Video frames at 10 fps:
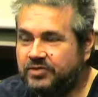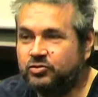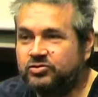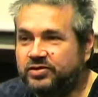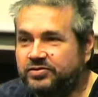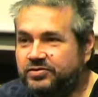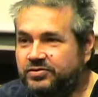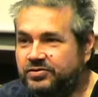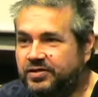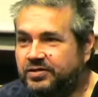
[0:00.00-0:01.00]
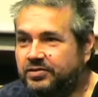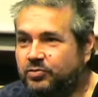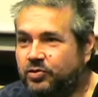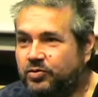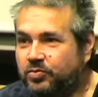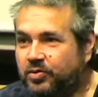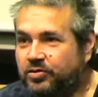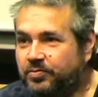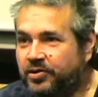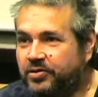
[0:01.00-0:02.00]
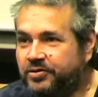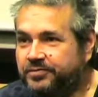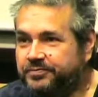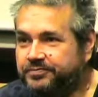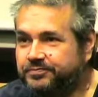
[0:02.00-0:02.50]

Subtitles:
That's what Stacy decided on, where to bury her.